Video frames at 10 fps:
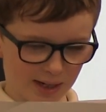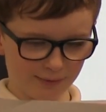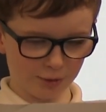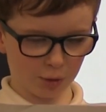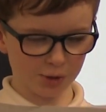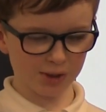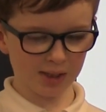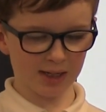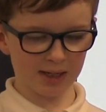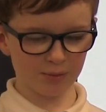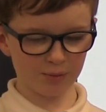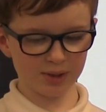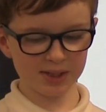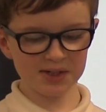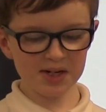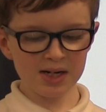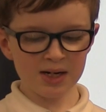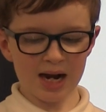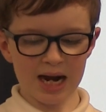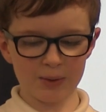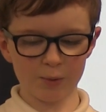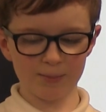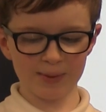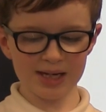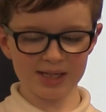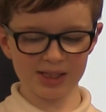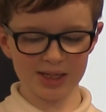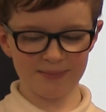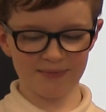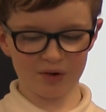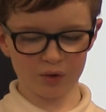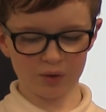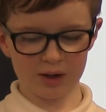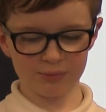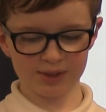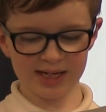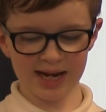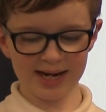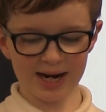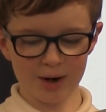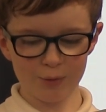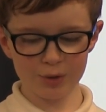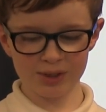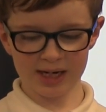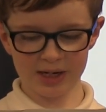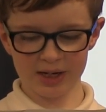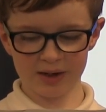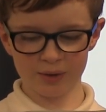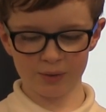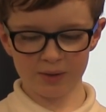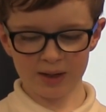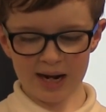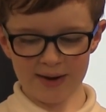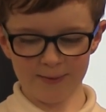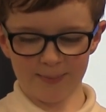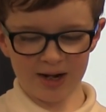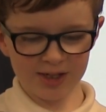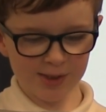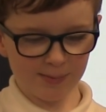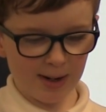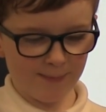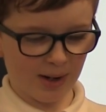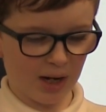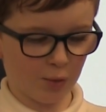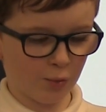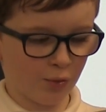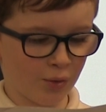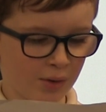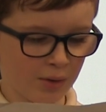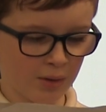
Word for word: have lost count. I will be asleep for around 10 hours and I'll have a part of my bowel